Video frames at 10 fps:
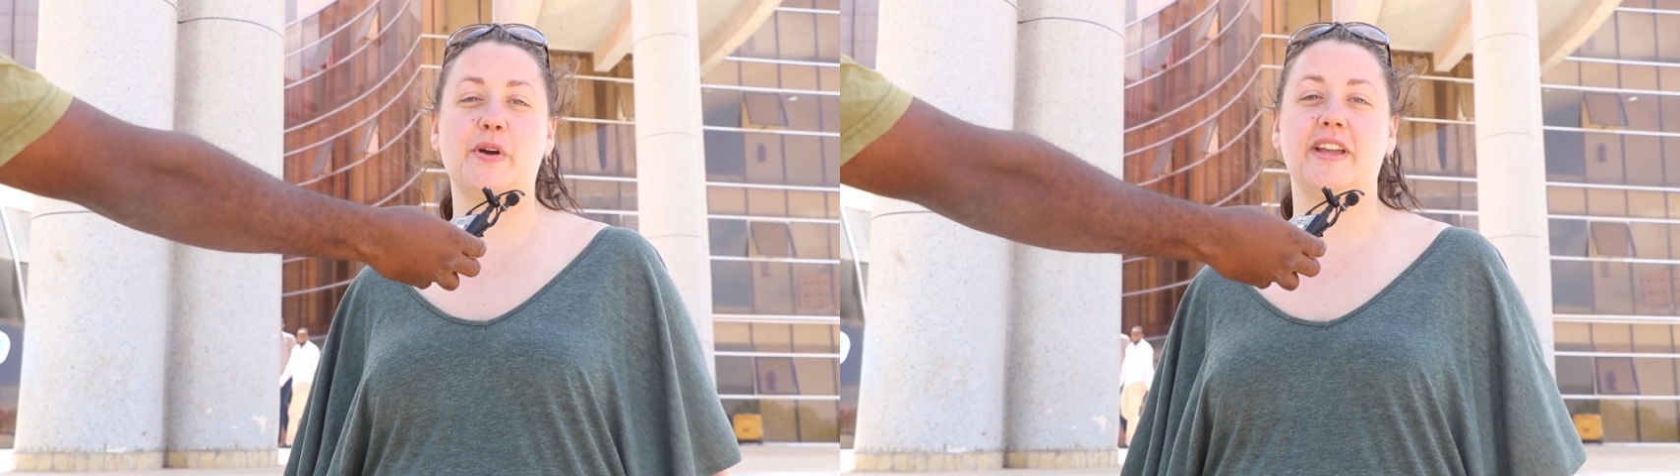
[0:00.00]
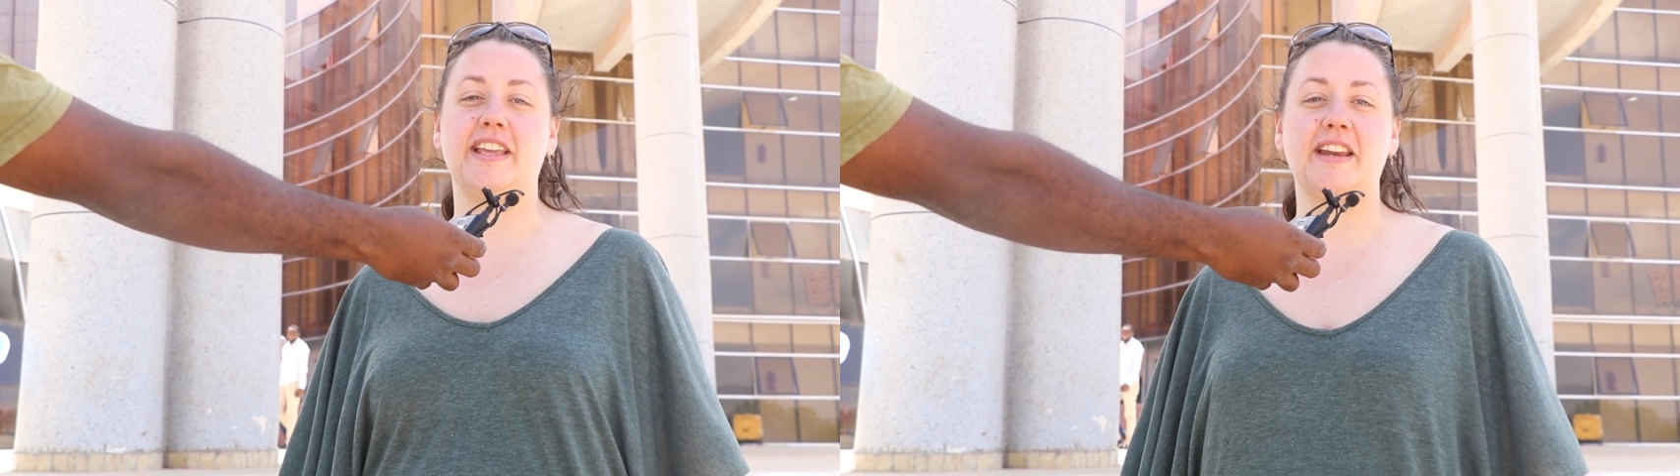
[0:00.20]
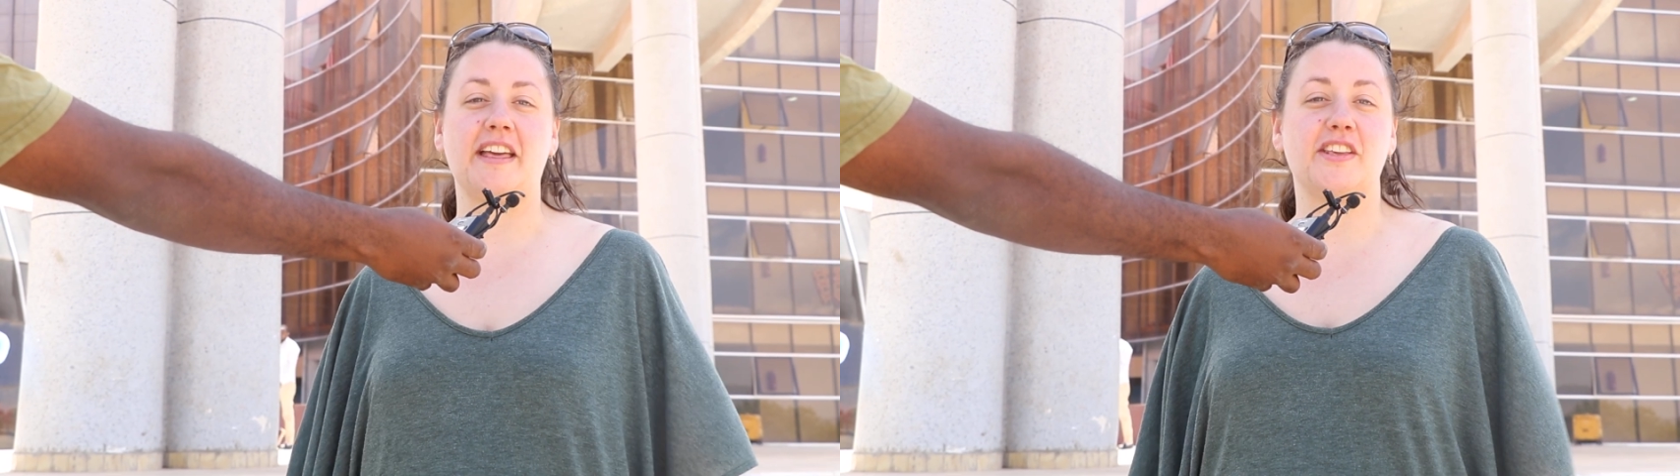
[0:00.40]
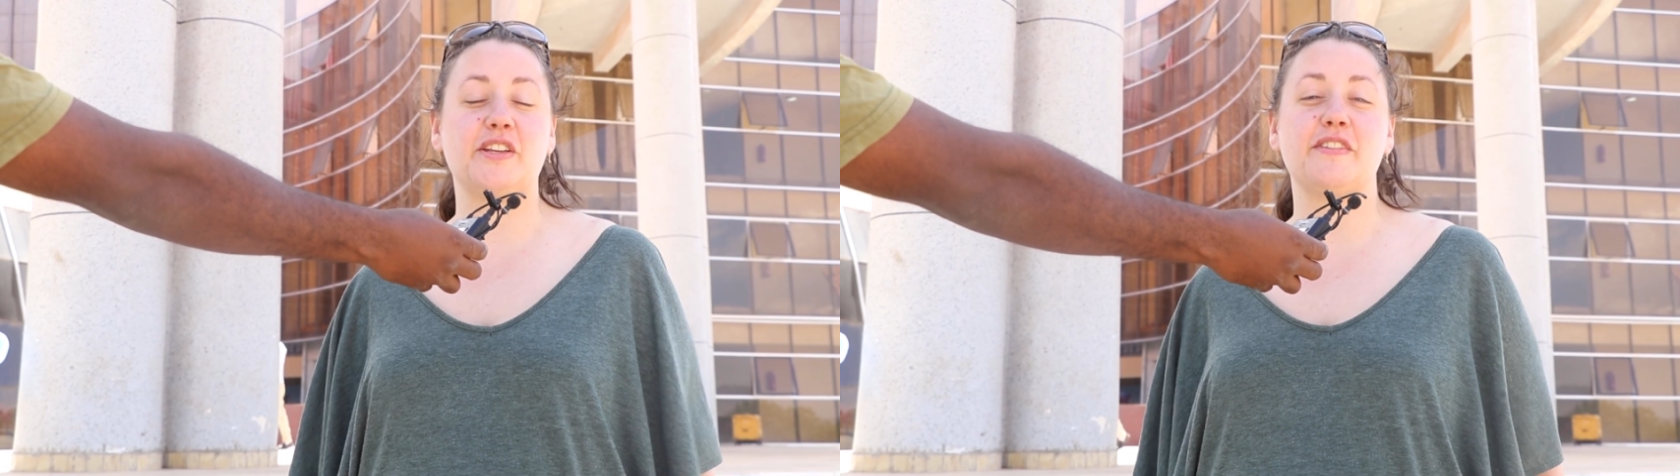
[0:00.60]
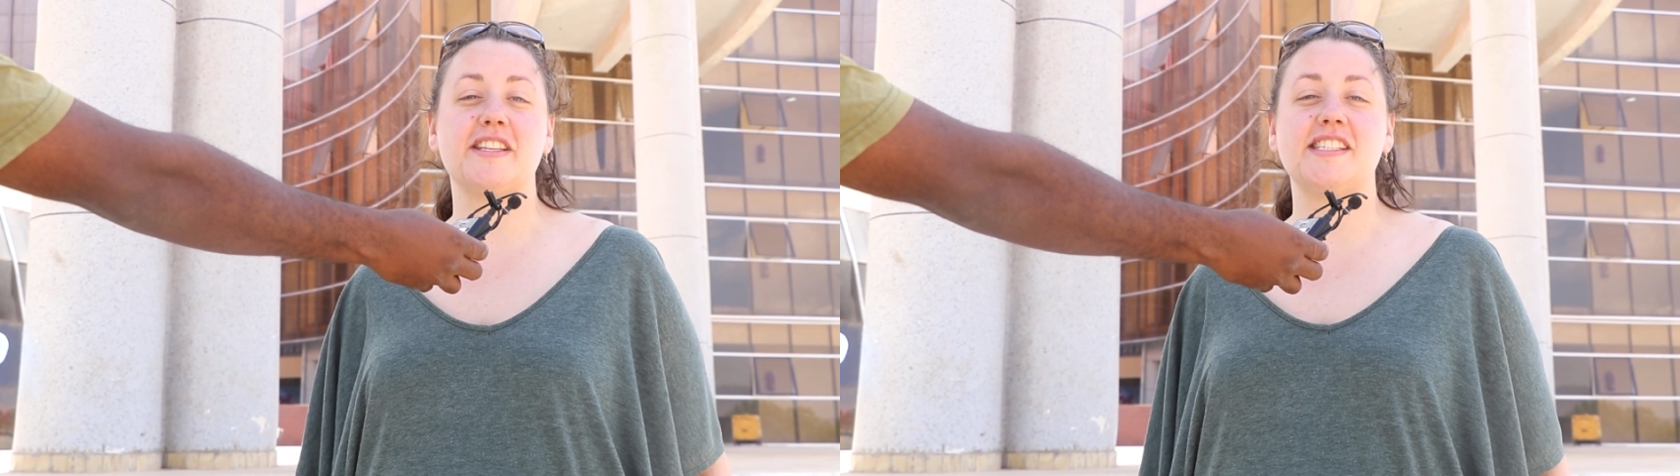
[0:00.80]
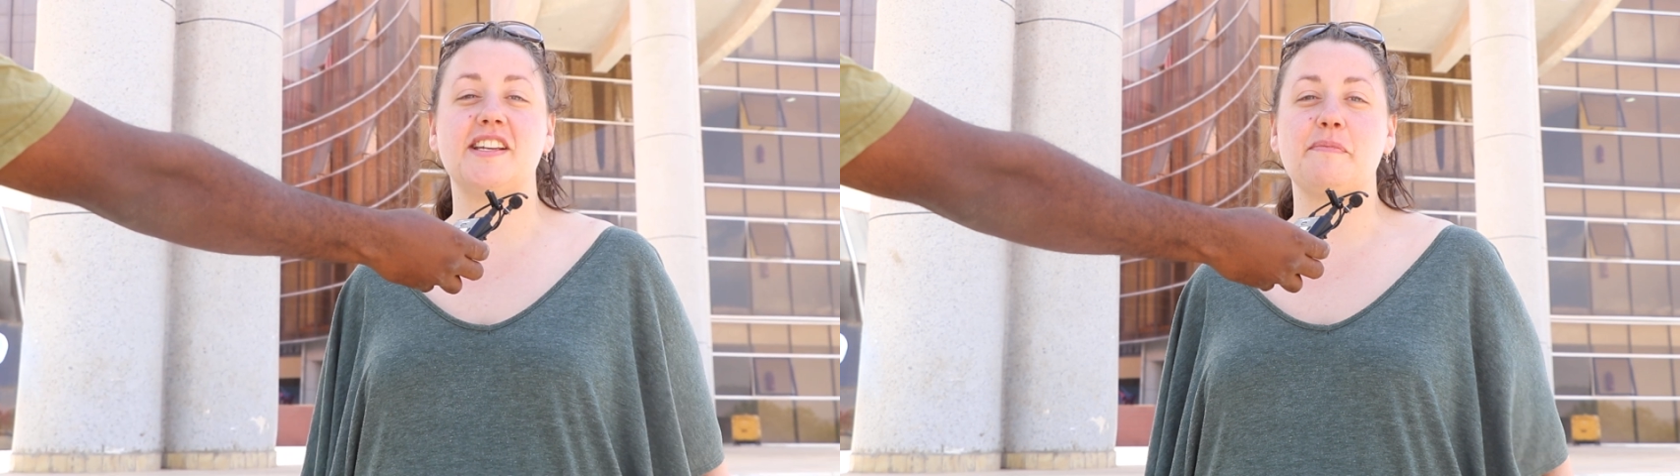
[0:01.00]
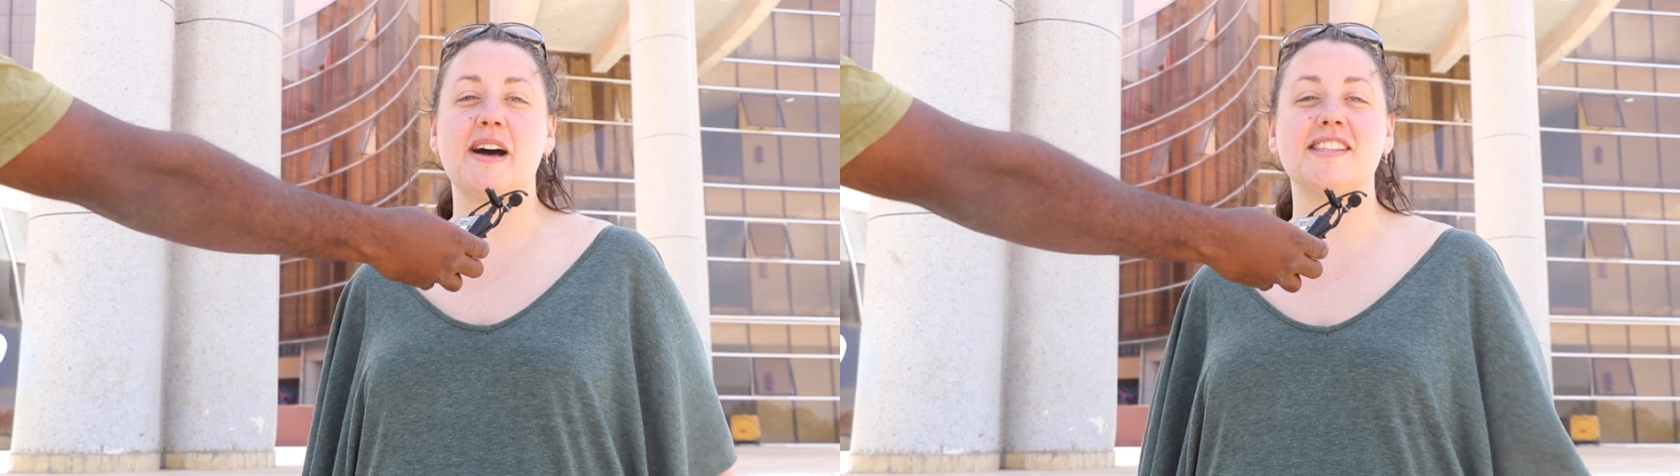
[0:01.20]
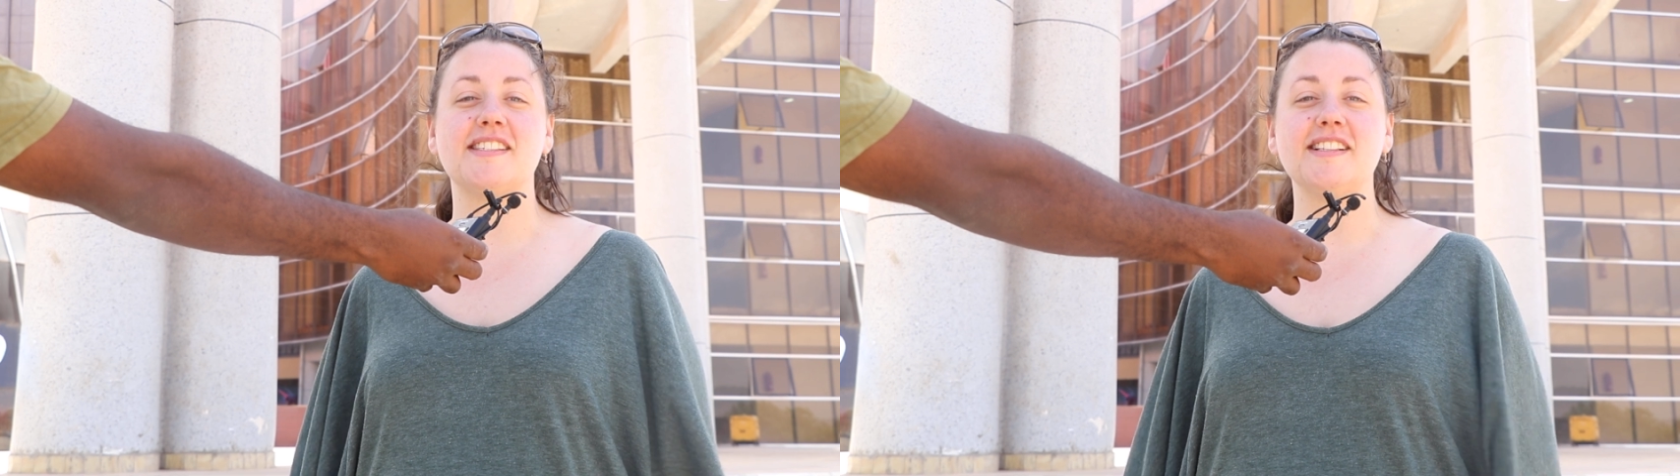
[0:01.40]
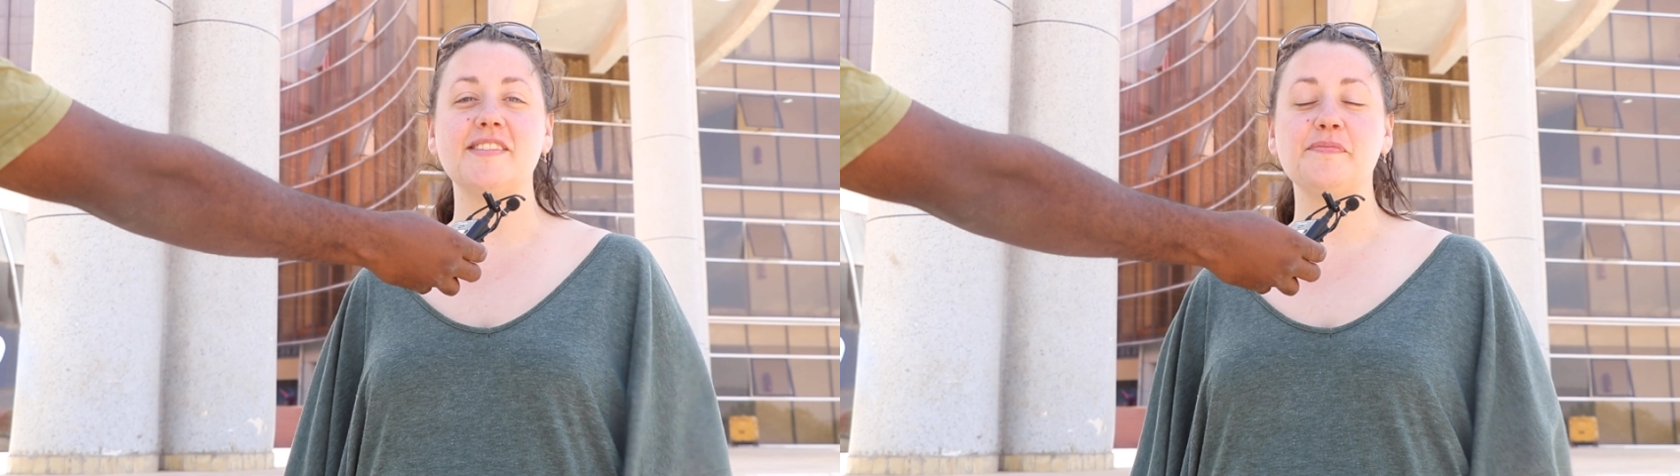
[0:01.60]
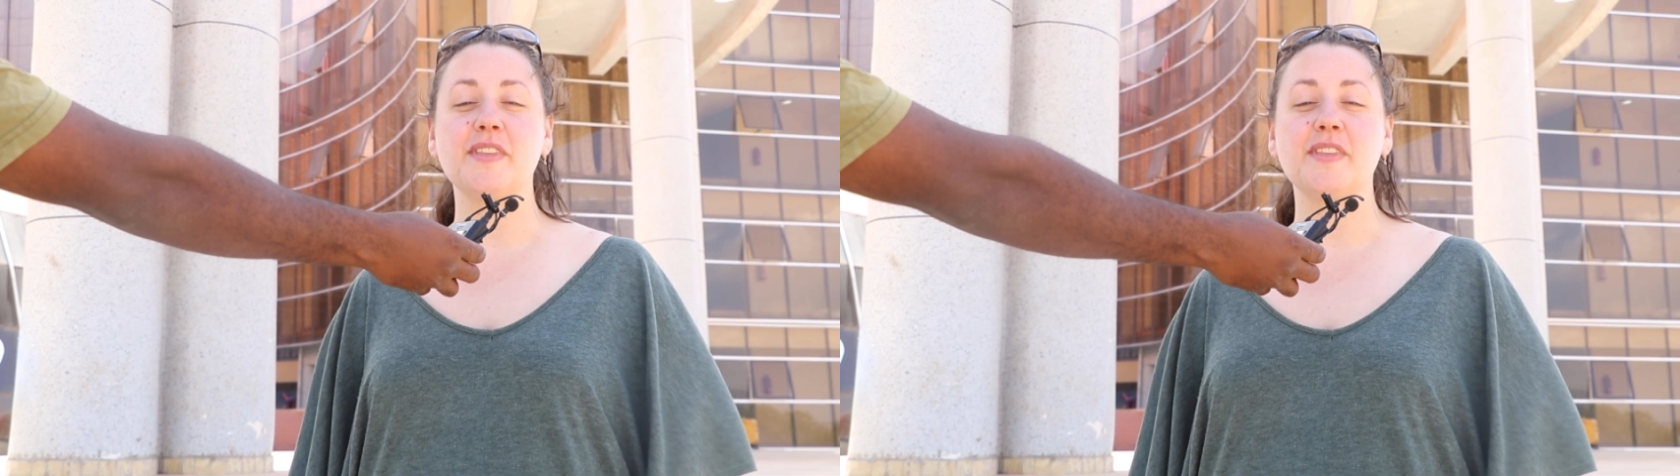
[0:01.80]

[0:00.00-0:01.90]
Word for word: working at the University of Basel